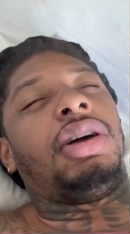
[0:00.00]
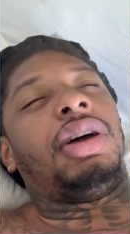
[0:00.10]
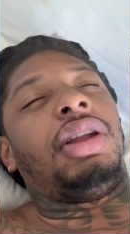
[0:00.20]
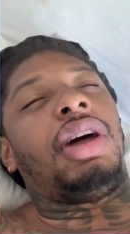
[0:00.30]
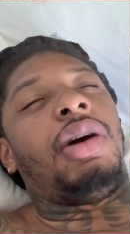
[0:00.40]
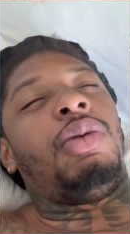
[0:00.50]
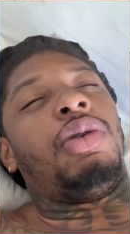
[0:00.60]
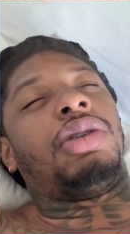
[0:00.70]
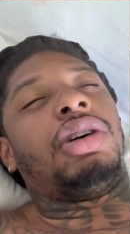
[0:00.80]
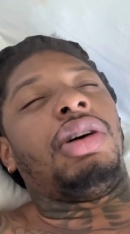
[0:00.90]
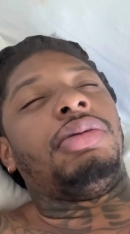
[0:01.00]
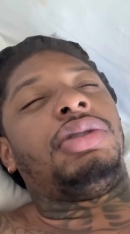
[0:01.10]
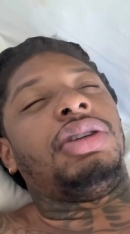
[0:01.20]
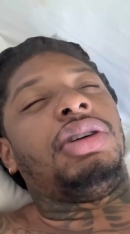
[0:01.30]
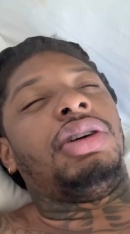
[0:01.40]
And I woke up
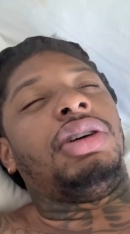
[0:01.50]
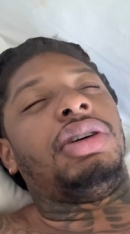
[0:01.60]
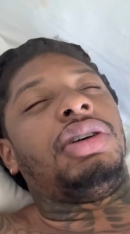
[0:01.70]
to,